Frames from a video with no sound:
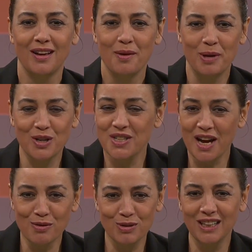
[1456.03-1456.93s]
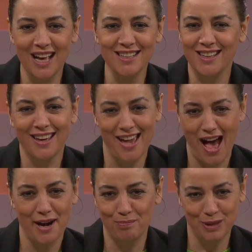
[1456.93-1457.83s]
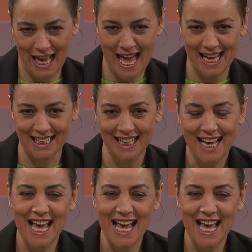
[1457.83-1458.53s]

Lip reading: because I realized that he had a plan,